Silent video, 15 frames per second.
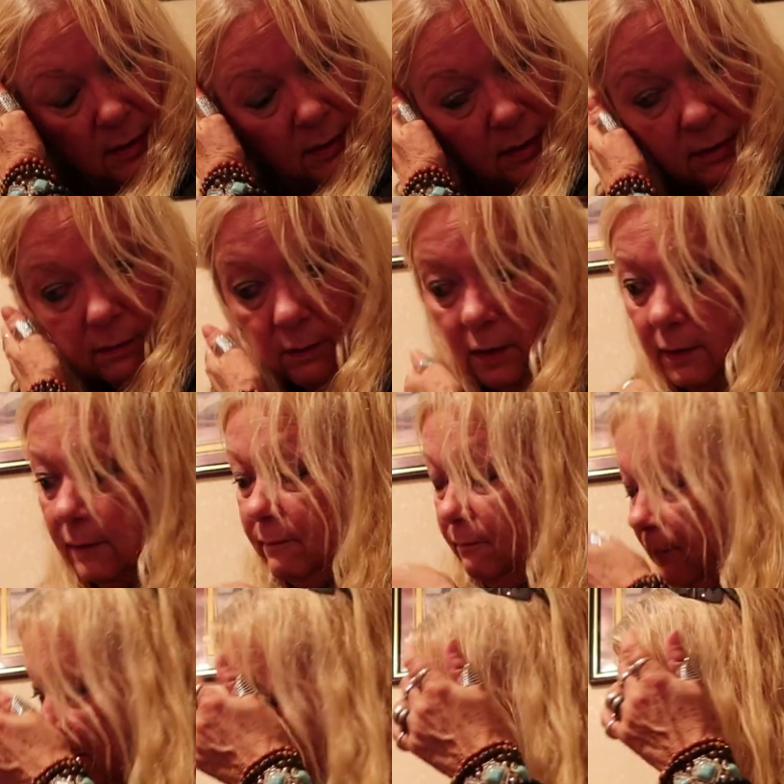you know, all
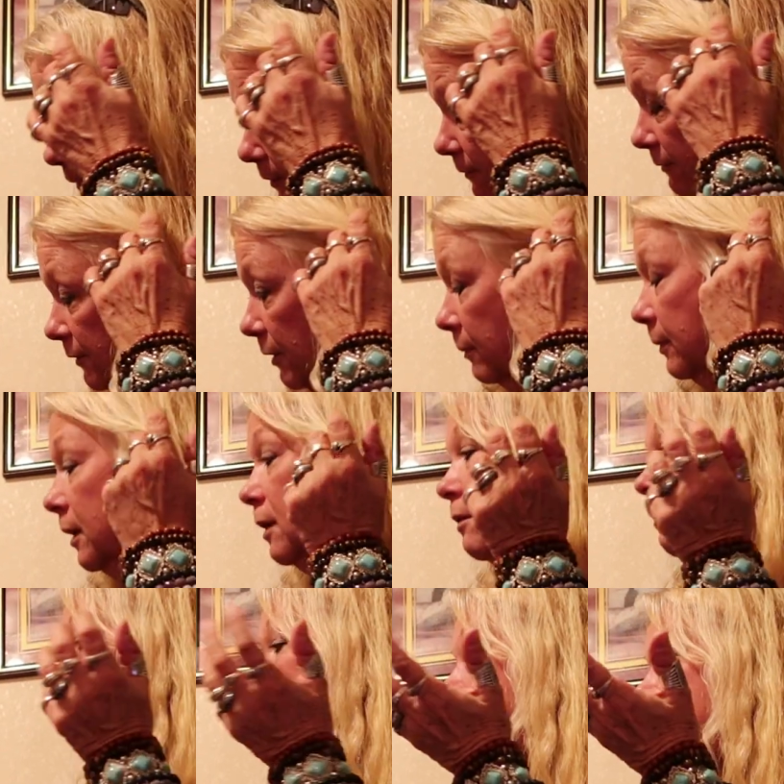involved in filming.
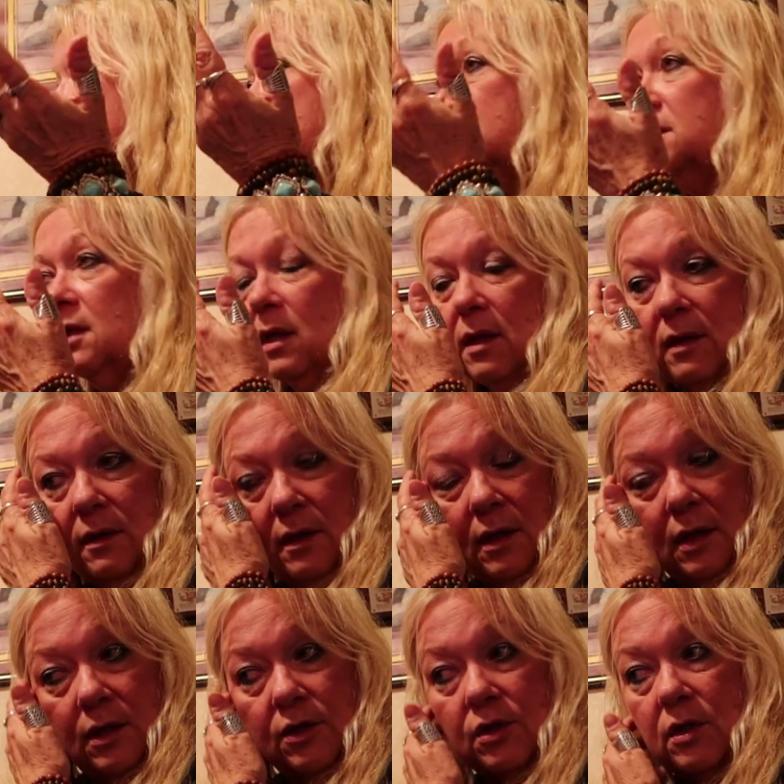You go through these kind of
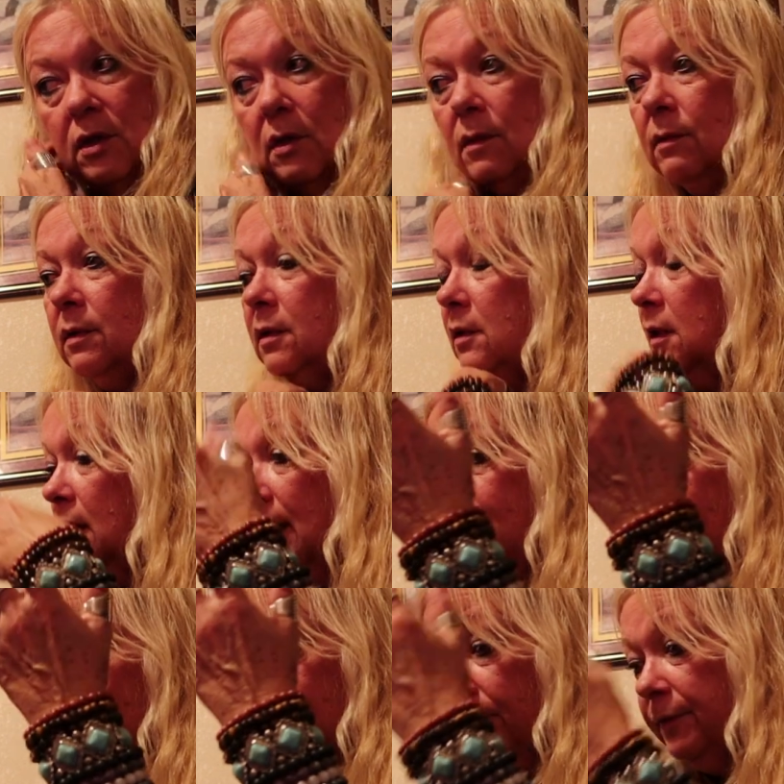things, you know, and the
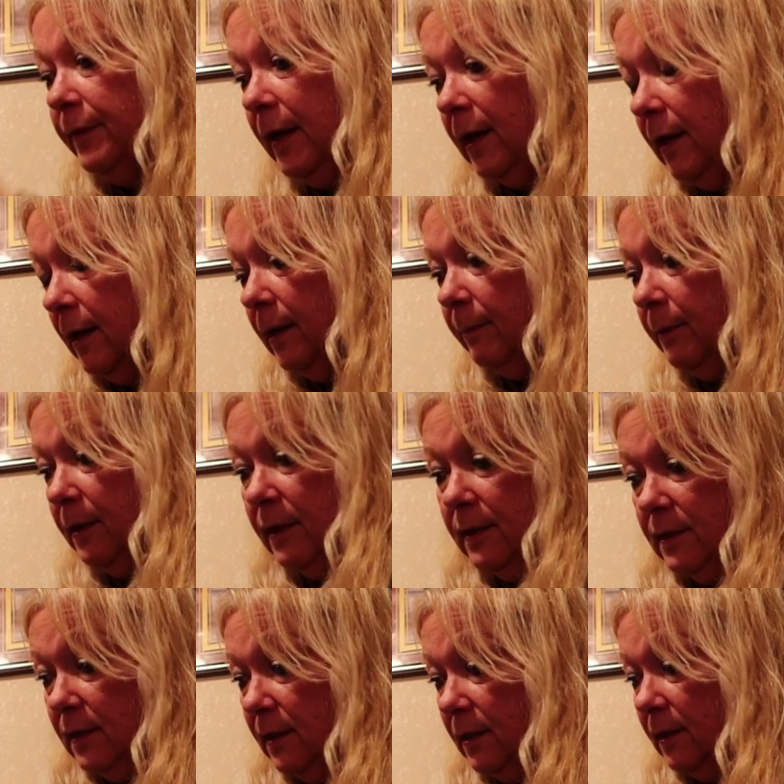camera will die, but
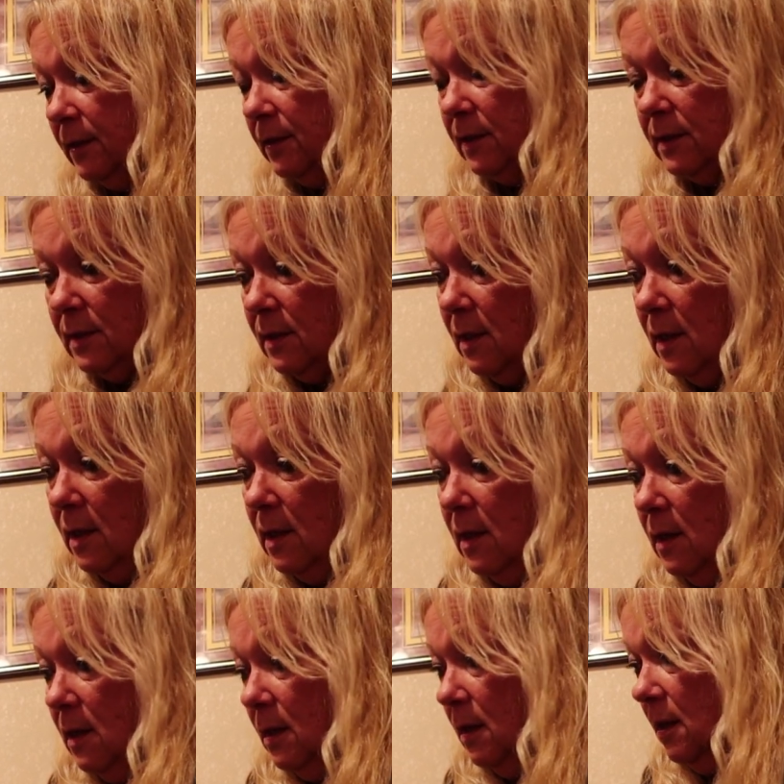it did. It just,
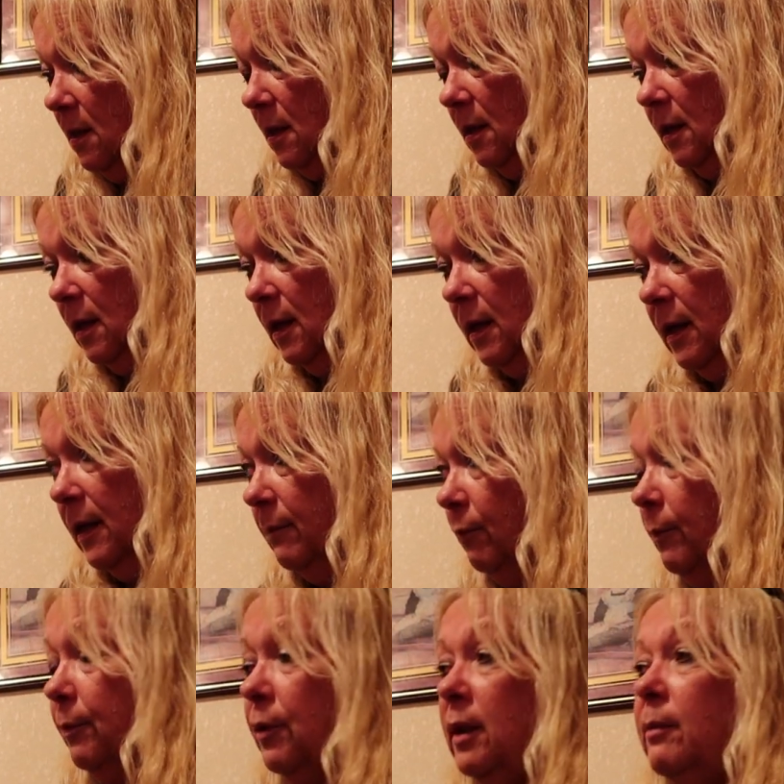and
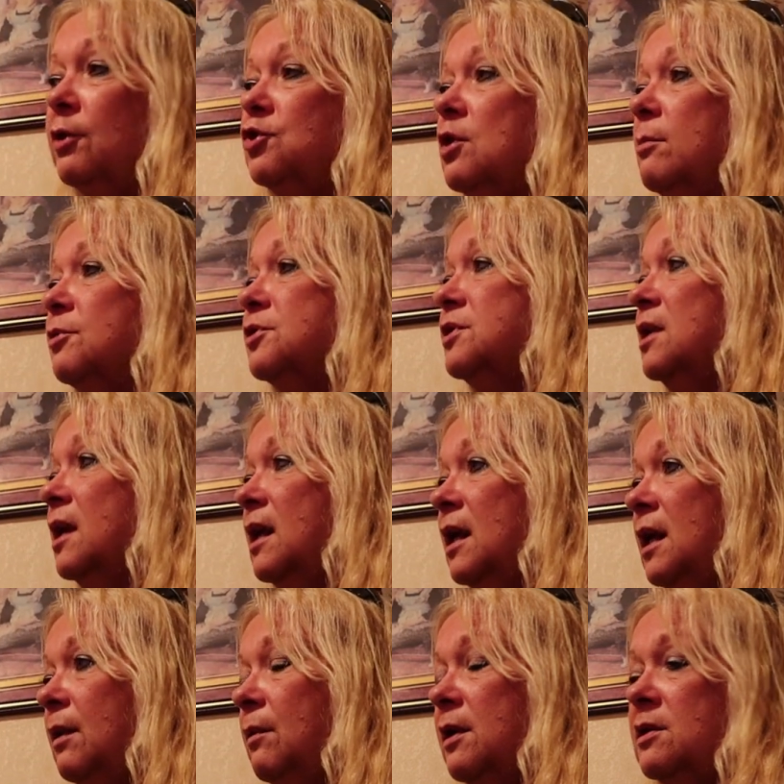we're pretty much almost done
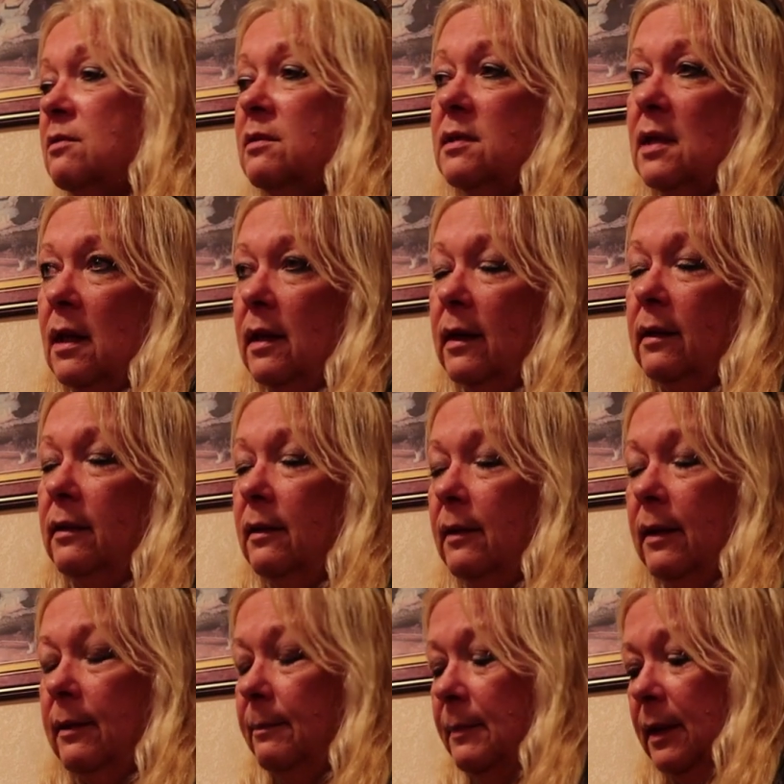anyway, so it's not like, you
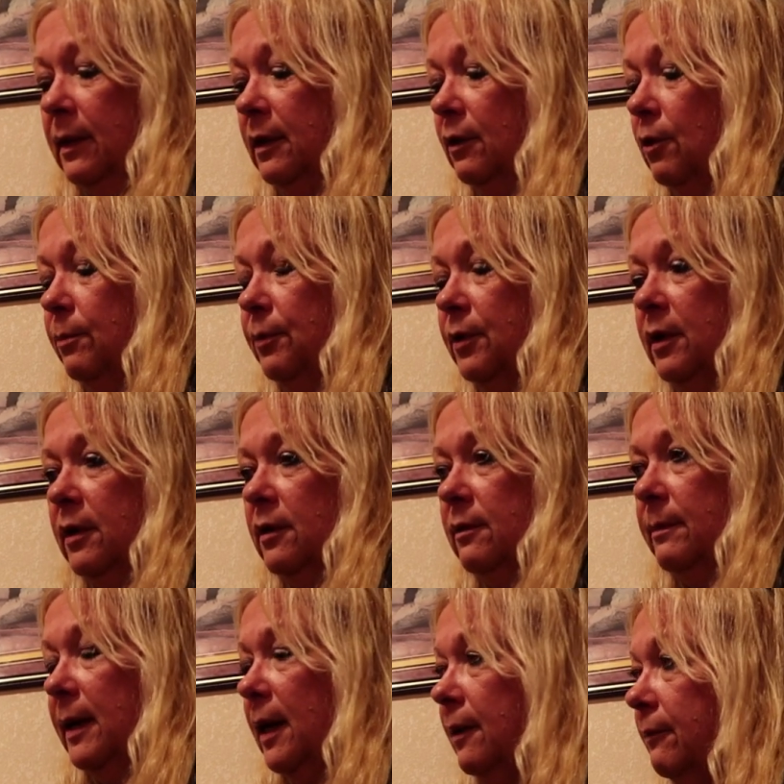know, I'm not going to go put
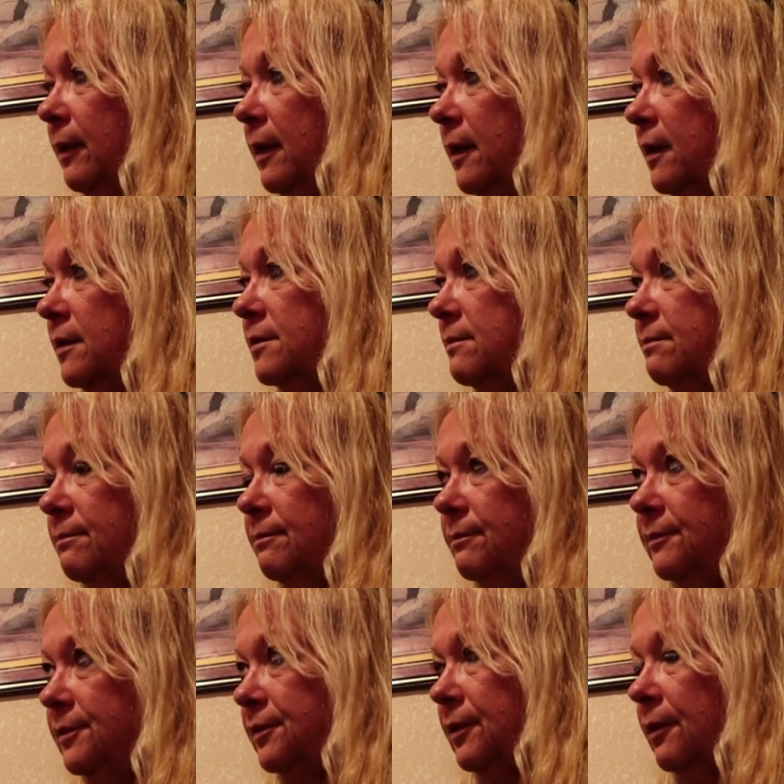another battery in and
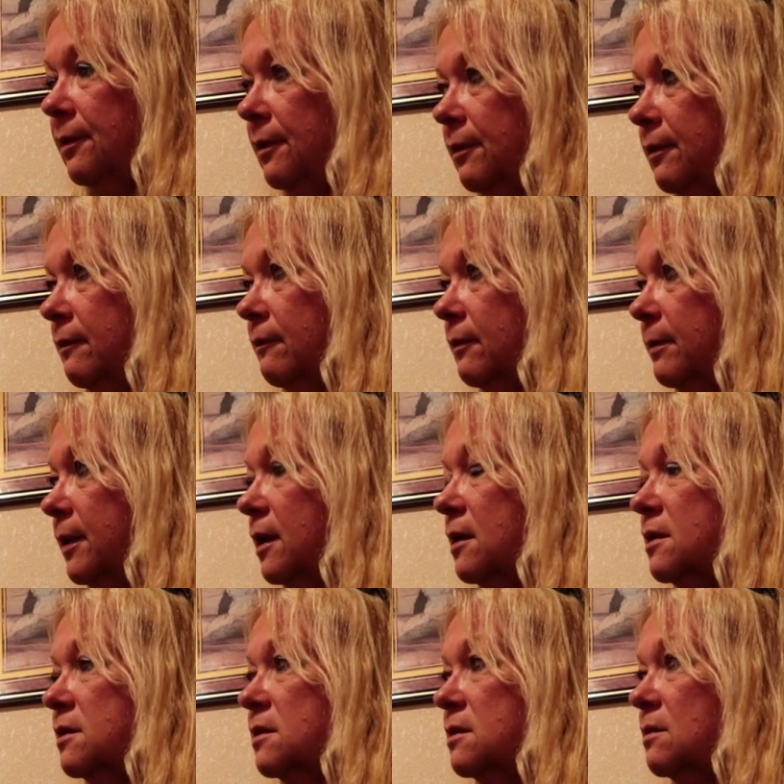start all over
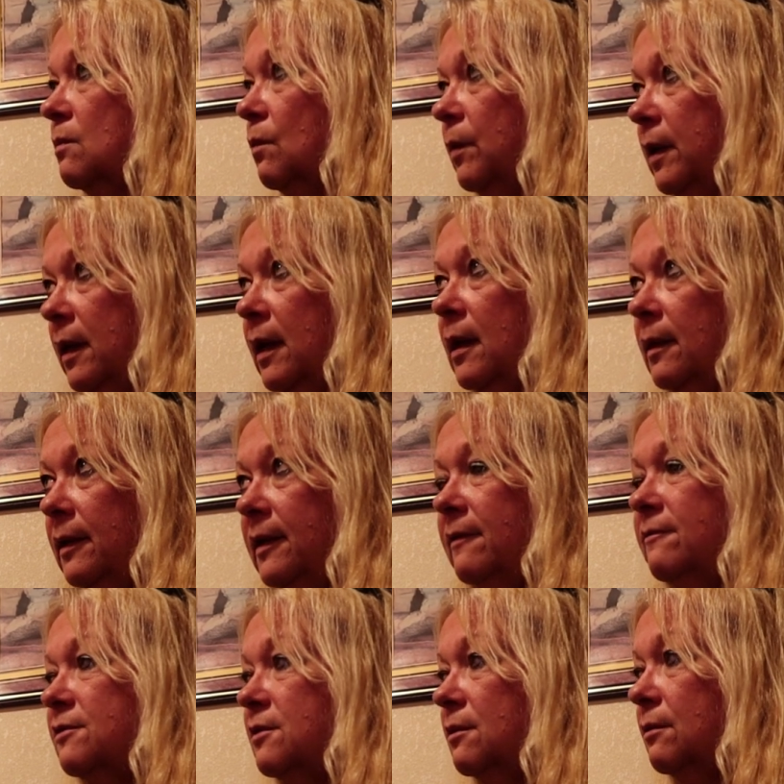because we got to
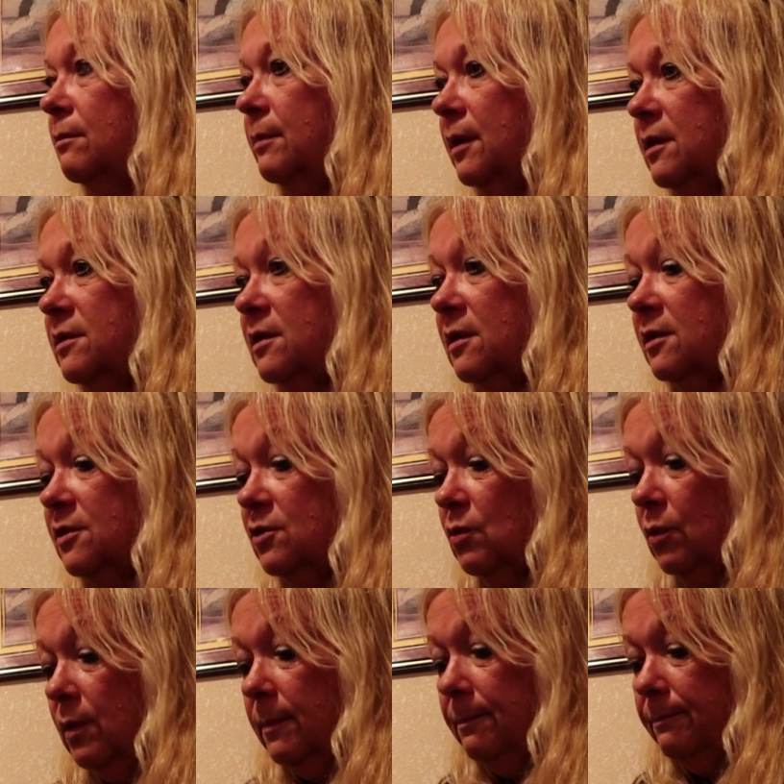leave soon because of the
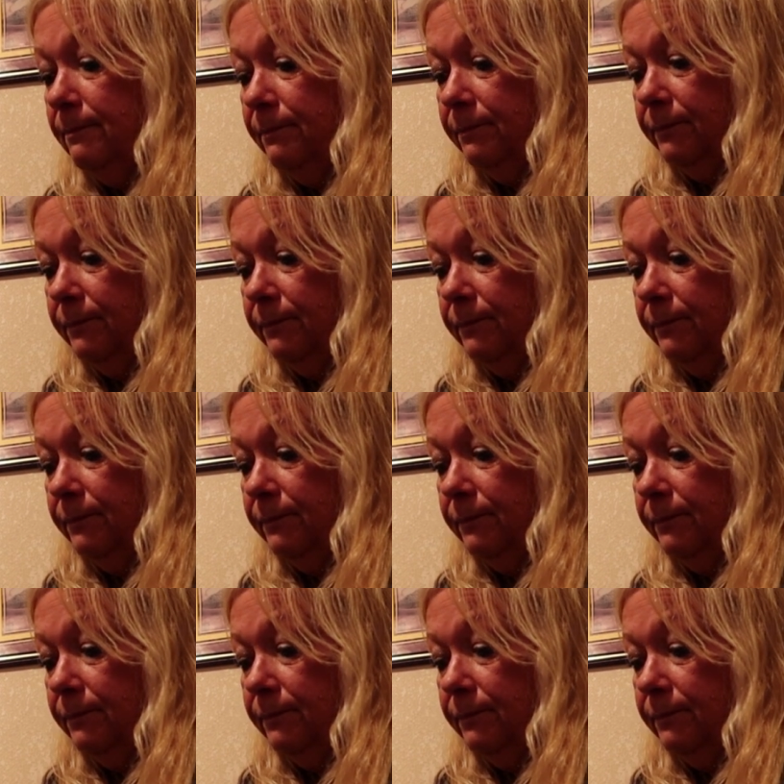storm.